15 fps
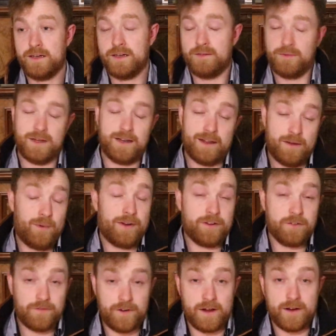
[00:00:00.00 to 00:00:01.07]
well, it went on
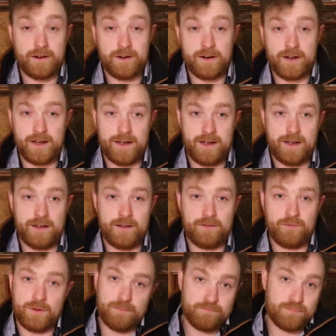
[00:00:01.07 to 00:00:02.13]
fire, and
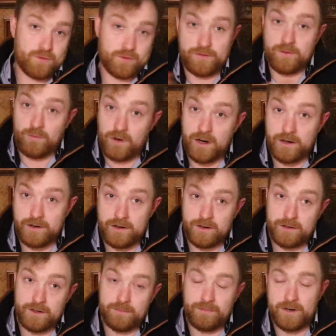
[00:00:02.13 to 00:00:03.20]
we poured some
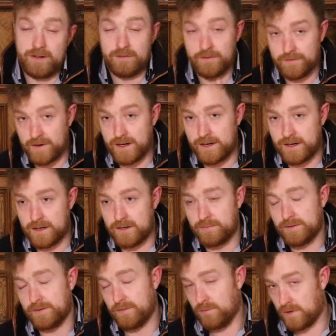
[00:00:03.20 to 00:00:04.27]
water to put out the fire,
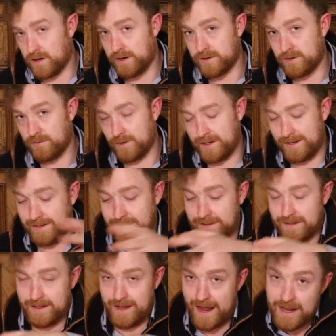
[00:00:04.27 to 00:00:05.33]
but some water went into
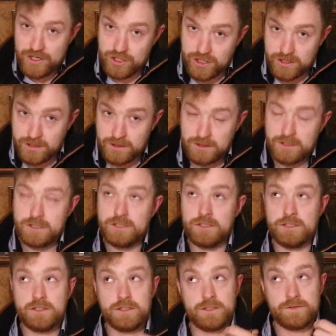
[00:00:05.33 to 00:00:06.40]
the engine,
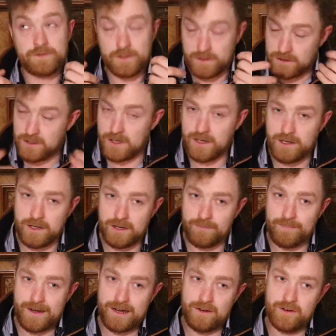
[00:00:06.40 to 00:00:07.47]
forgot all
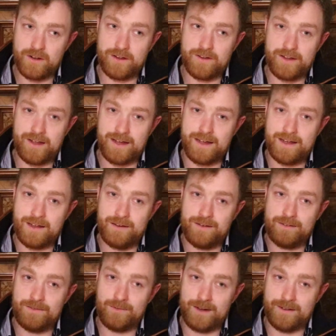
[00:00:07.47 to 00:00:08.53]
about it,
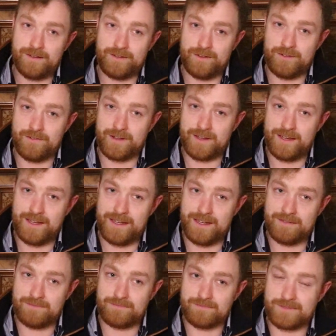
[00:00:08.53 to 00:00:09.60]
and went to turn the key,